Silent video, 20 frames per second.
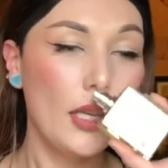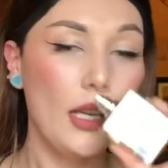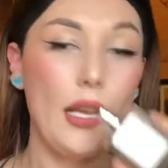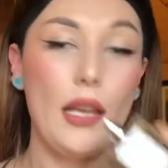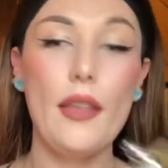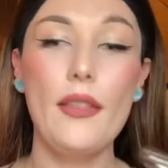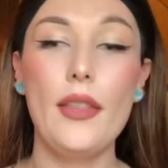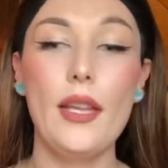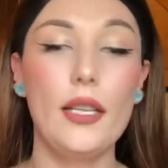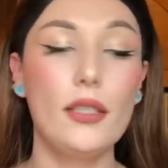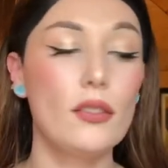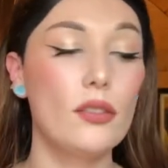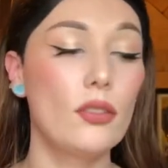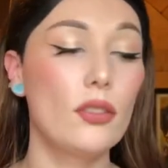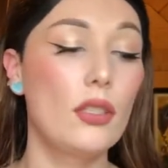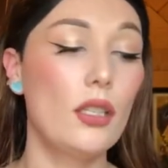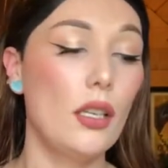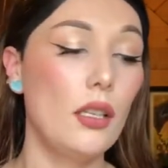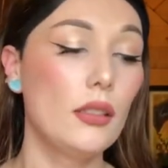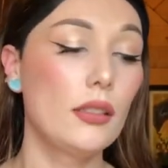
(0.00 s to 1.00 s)
and that's
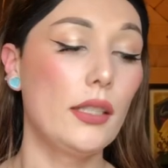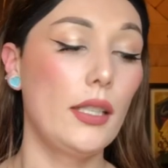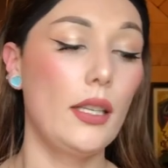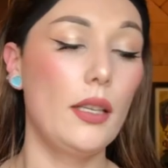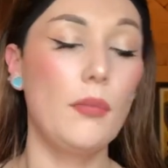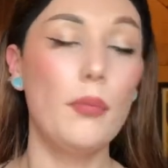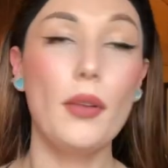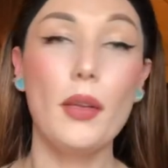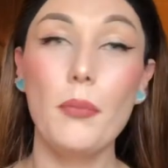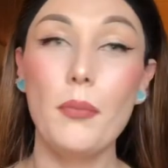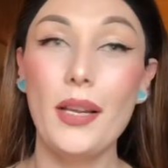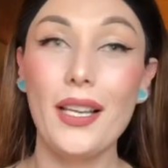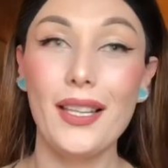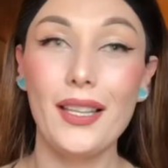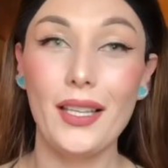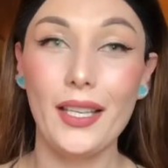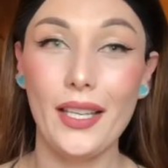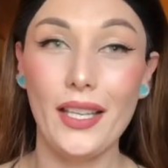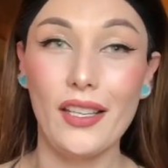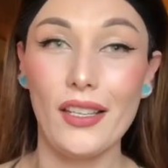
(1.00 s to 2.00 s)
Dolled Up by
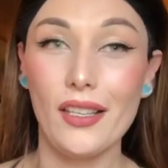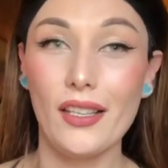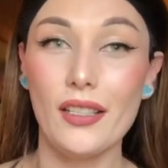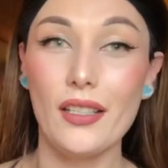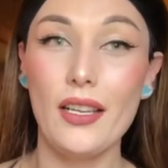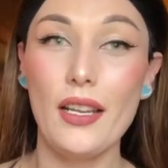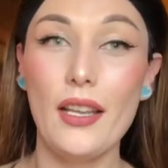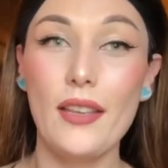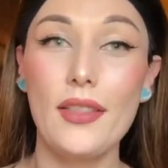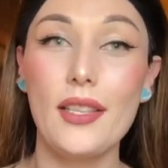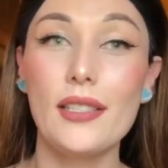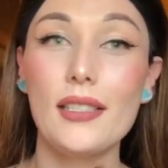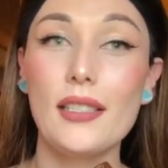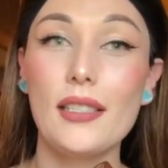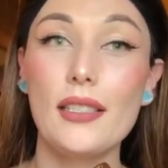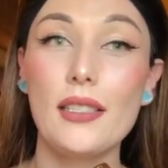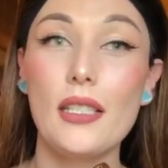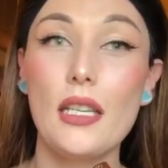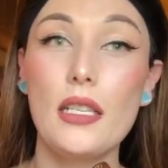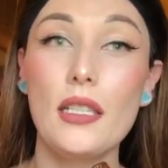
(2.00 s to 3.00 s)
Layered, and this
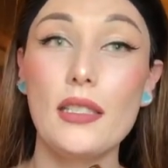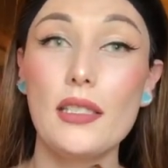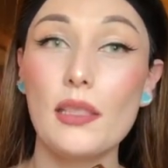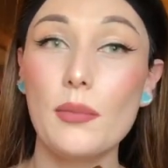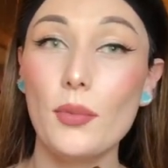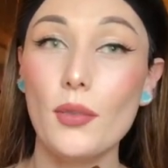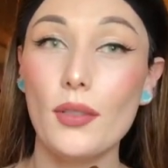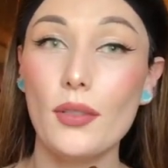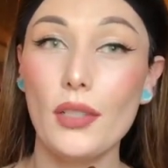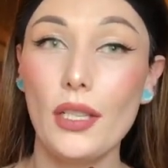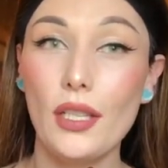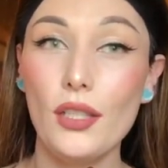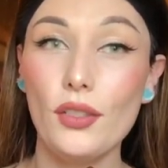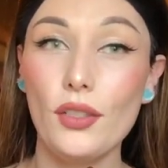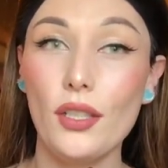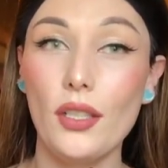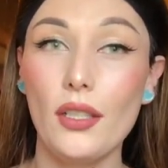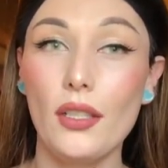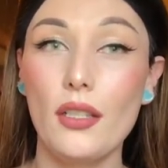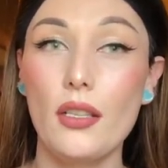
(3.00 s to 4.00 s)
is an
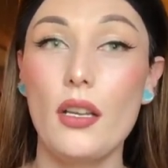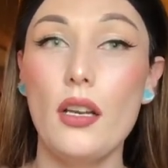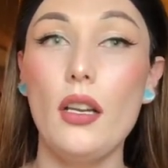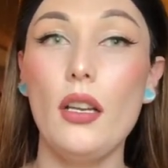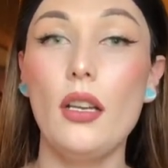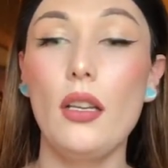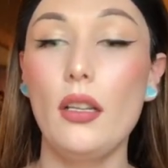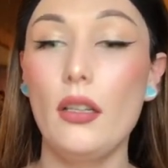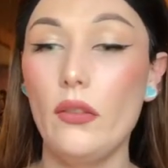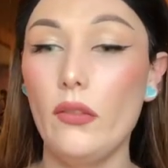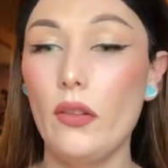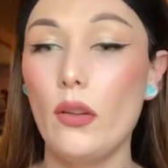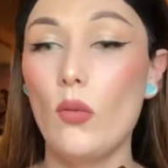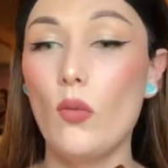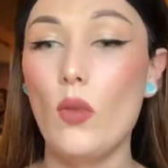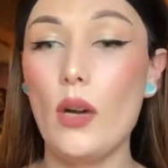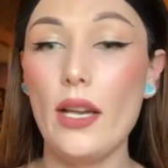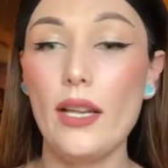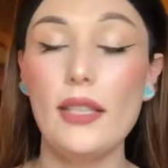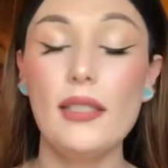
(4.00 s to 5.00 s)
inspiration of
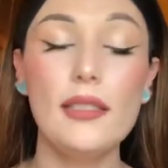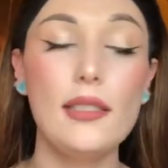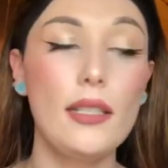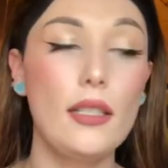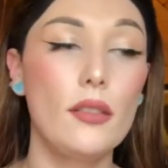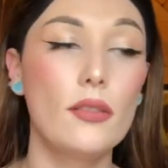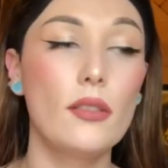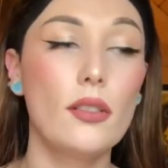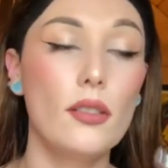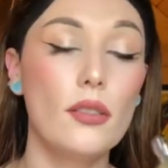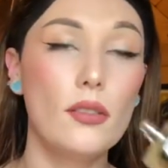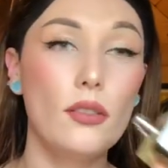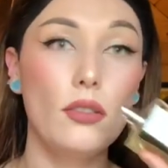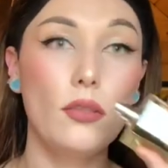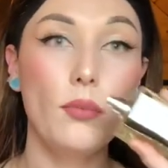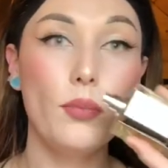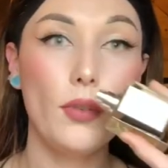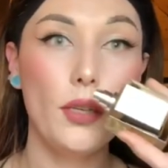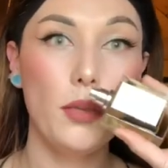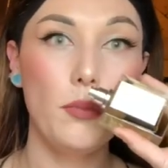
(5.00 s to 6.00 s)
YSL's
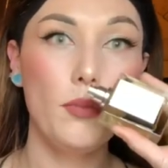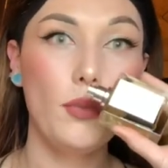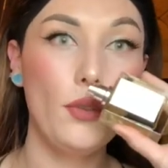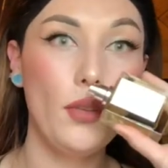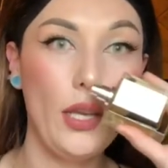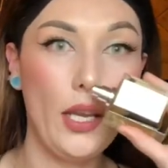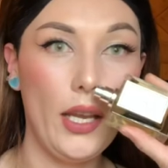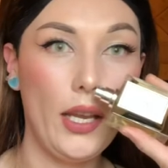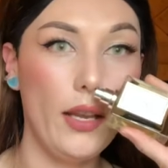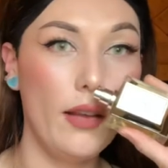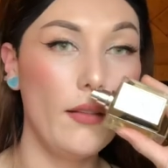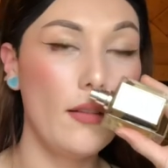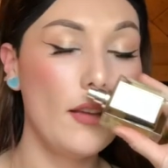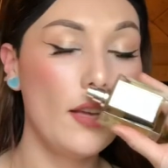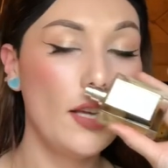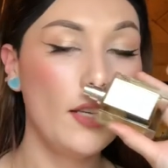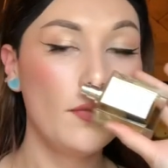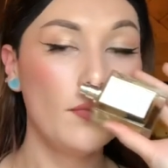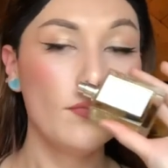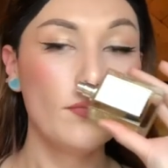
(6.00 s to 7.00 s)
Supreme Bouquet.
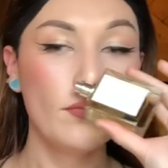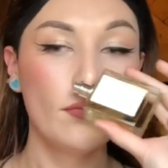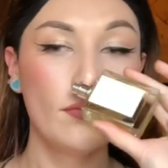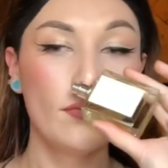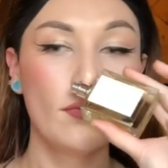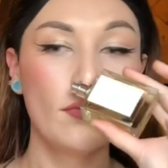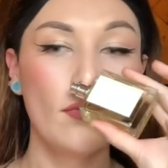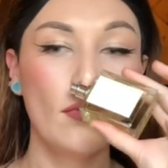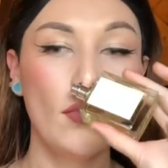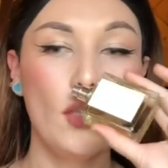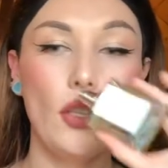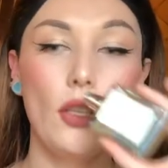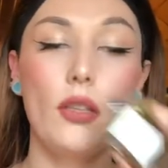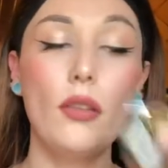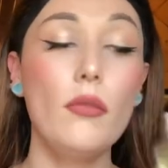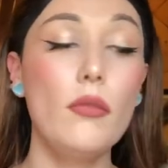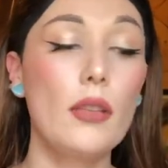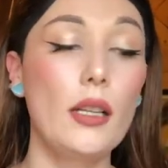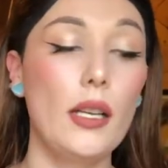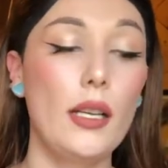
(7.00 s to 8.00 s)

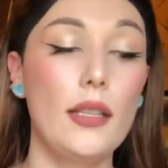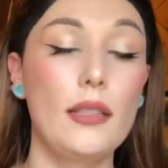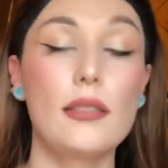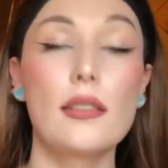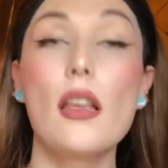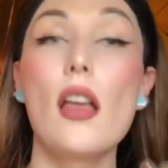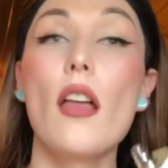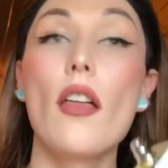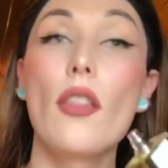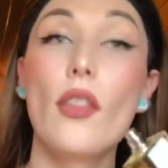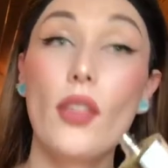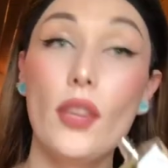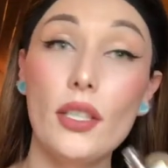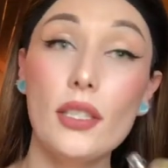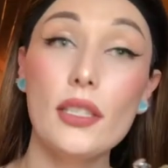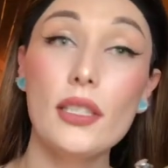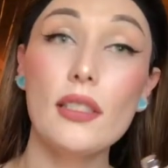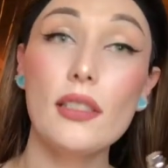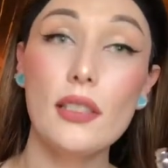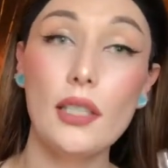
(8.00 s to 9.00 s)
You guys,
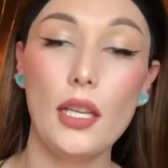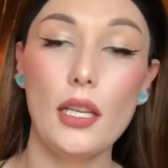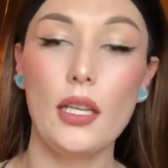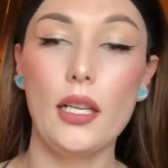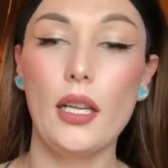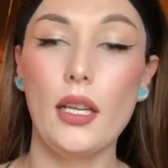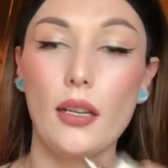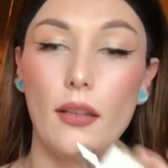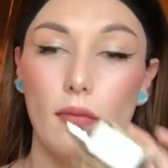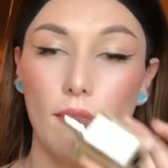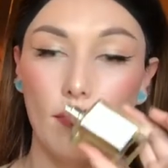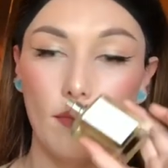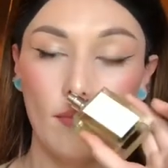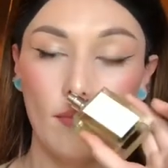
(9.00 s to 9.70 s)
this is stunning.